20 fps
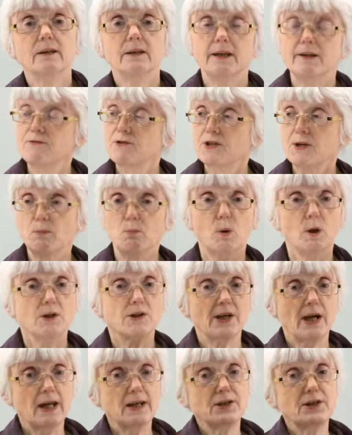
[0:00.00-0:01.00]
if
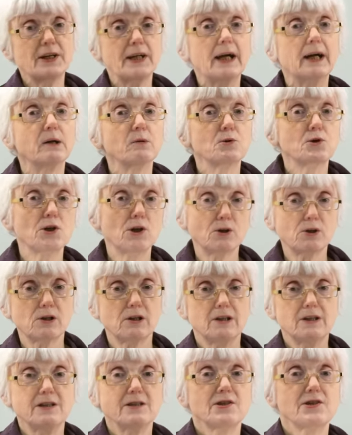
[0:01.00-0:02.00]
someone's handing out
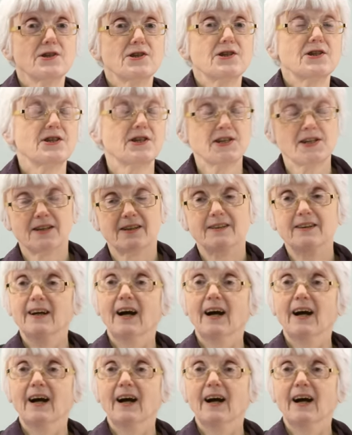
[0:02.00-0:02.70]
chocolates,